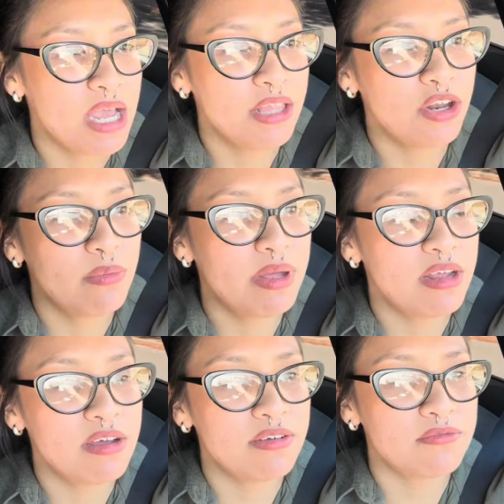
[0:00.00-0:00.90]
little bit
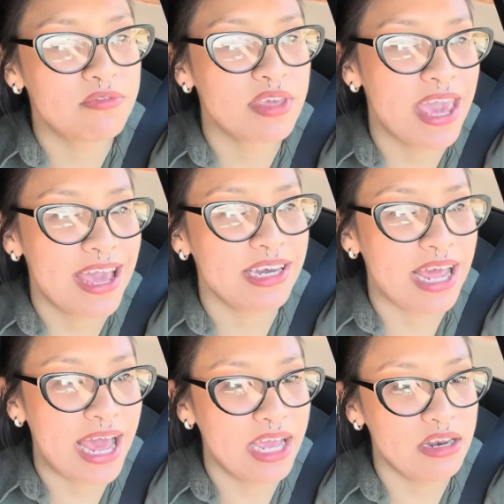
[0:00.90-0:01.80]
of canned
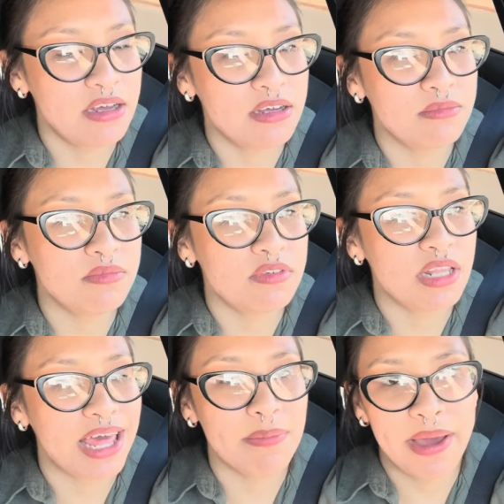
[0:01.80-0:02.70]
items,
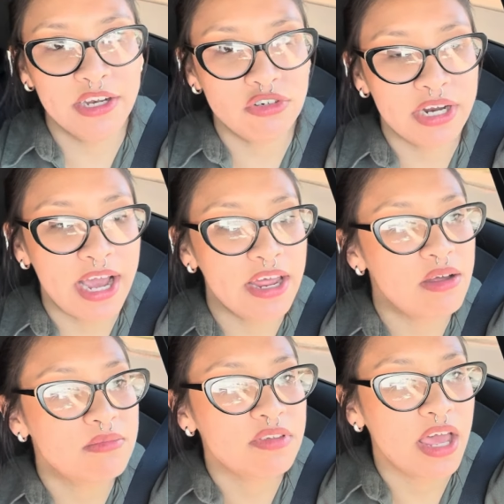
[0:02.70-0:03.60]
like pantry
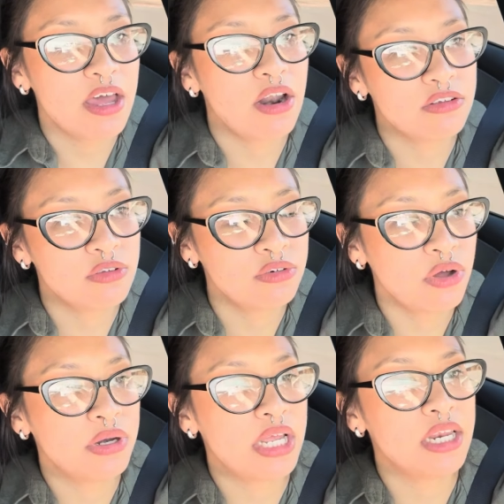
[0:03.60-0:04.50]
items I had also
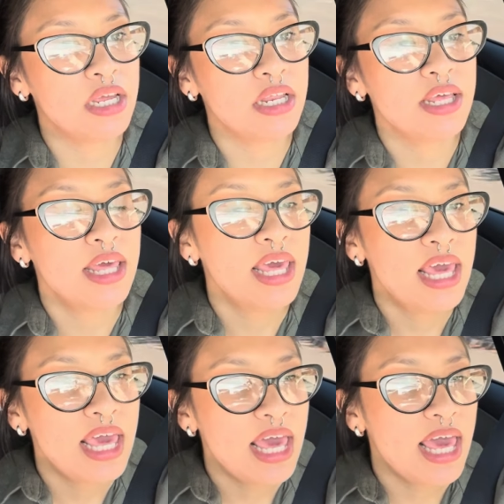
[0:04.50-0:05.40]
donated.
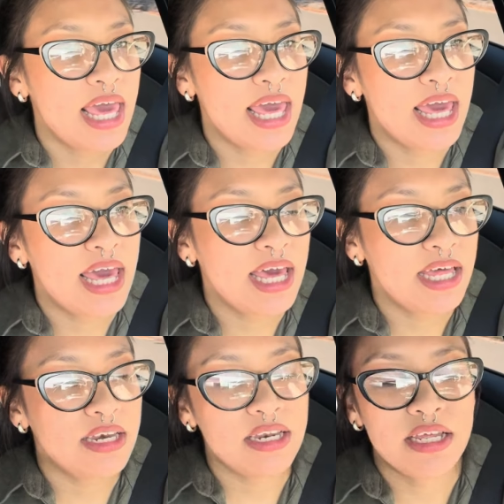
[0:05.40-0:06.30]

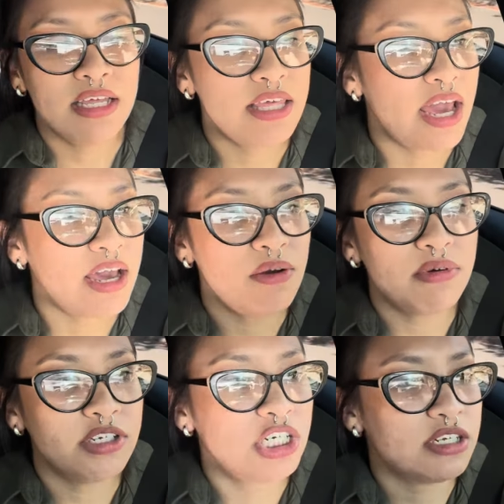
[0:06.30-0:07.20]
And yeah, it
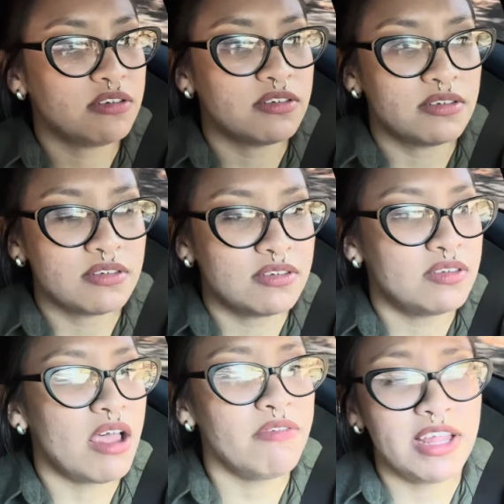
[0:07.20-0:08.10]
was just
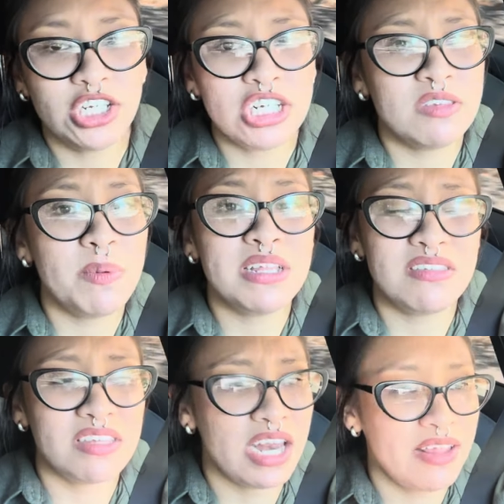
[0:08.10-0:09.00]
stuff that's just been
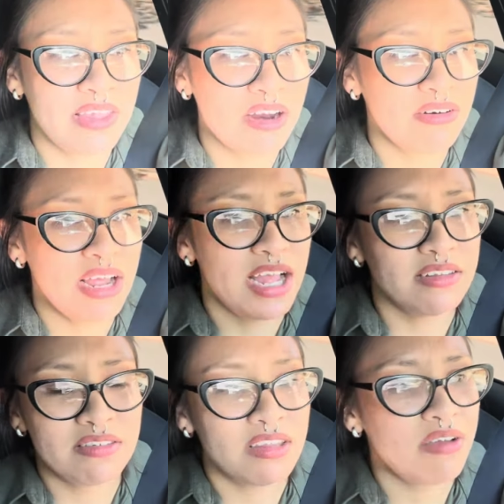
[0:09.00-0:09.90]
sitting there,
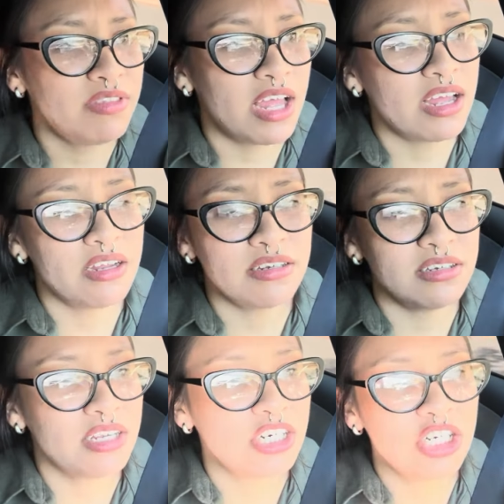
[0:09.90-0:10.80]
and stuff that
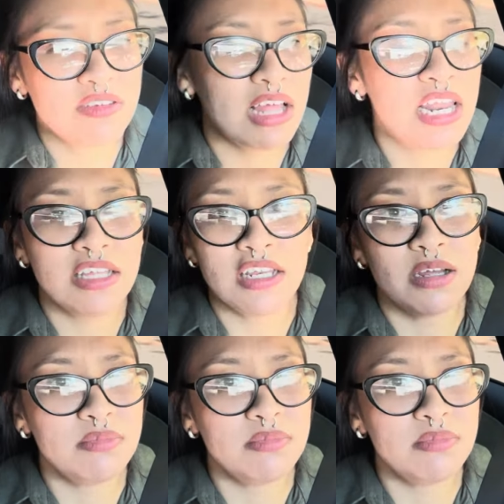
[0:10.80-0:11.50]
is just collecting up